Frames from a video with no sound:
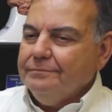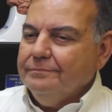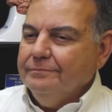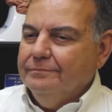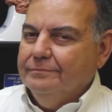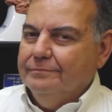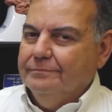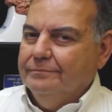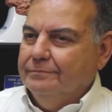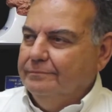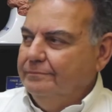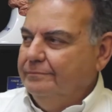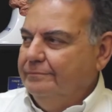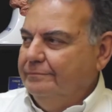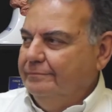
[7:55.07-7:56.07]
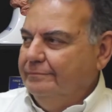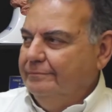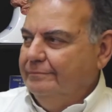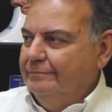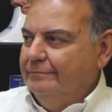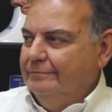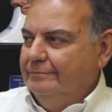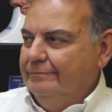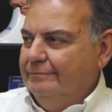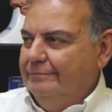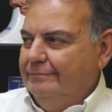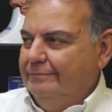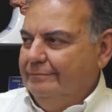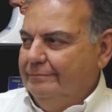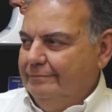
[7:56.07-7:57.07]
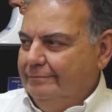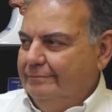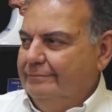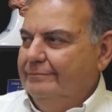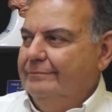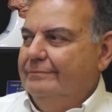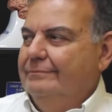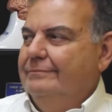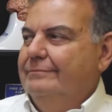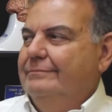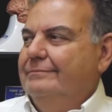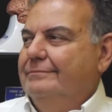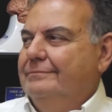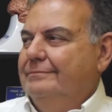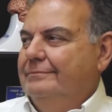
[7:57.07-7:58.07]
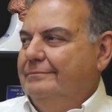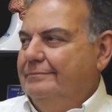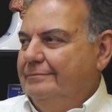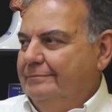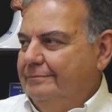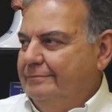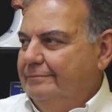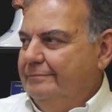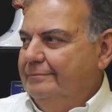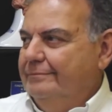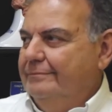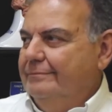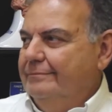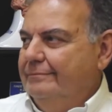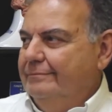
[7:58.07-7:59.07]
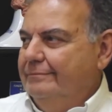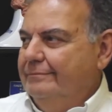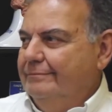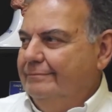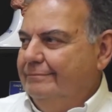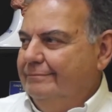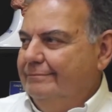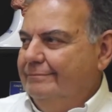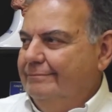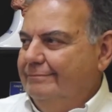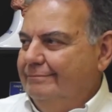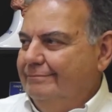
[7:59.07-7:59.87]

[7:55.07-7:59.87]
The person shown says nothing.